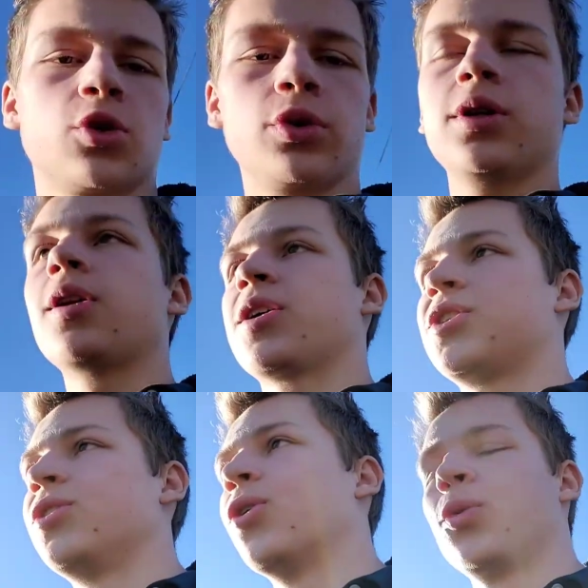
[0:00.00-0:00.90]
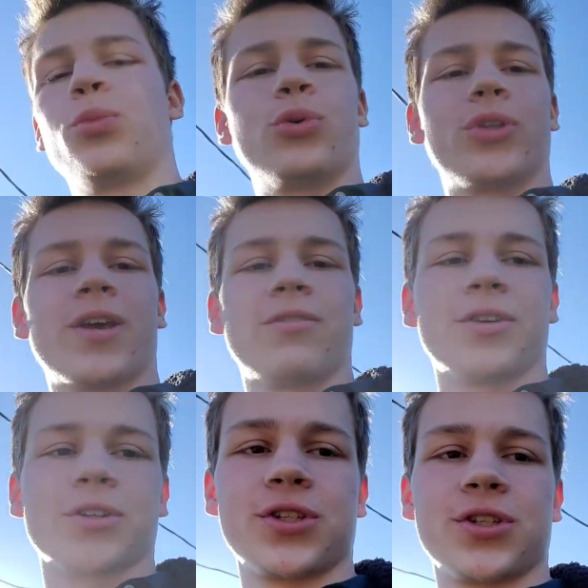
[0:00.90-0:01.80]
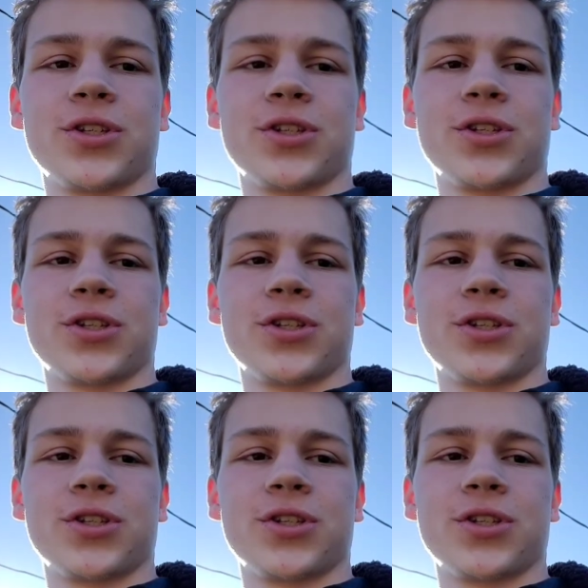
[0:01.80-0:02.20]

we did actually go and pull that VR6 mod.